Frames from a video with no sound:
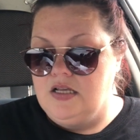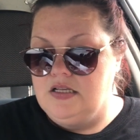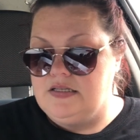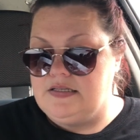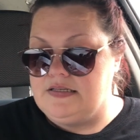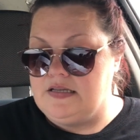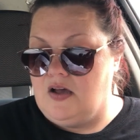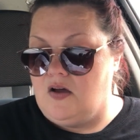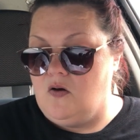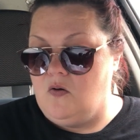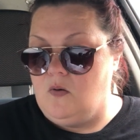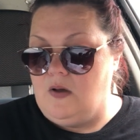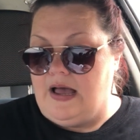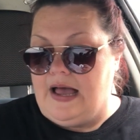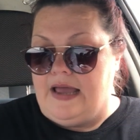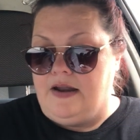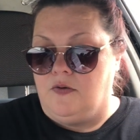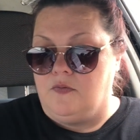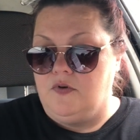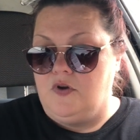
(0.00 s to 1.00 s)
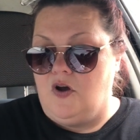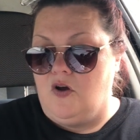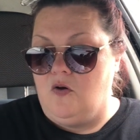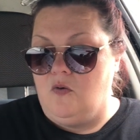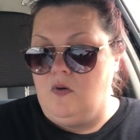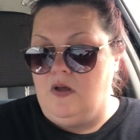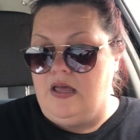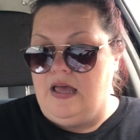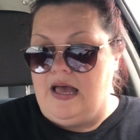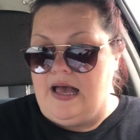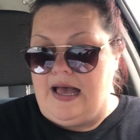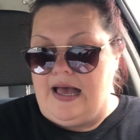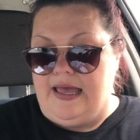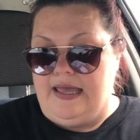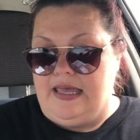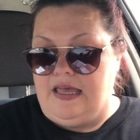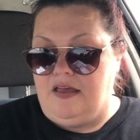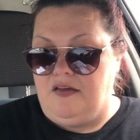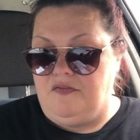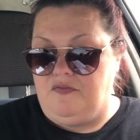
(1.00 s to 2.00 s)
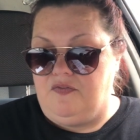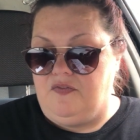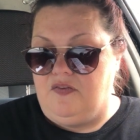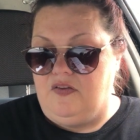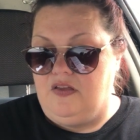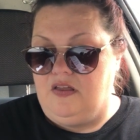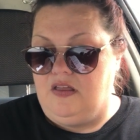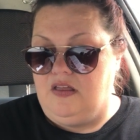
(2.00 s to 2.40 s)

So I don't know if